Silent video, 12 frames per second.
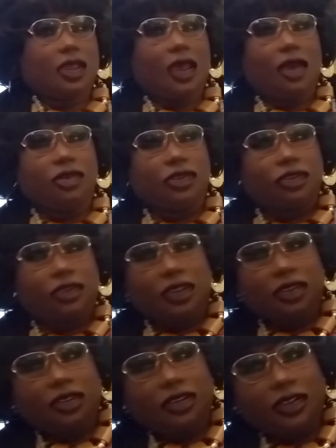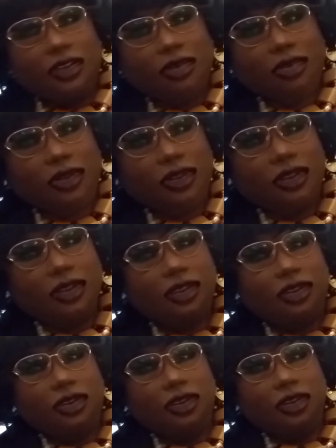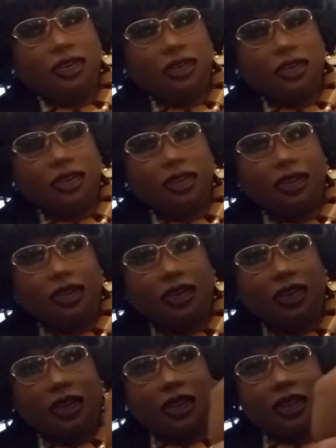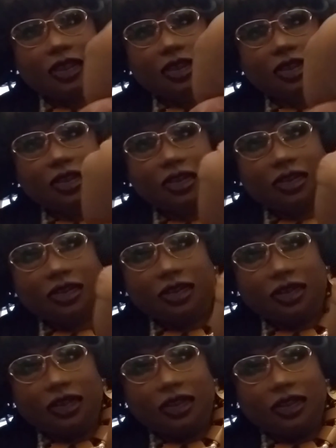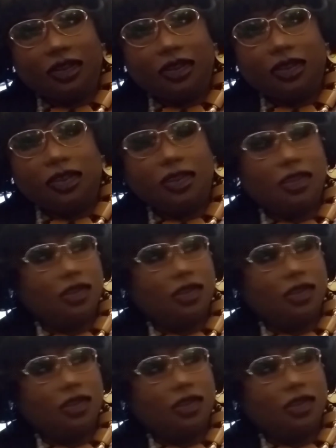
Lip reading: I don't know if you can see this, but you can see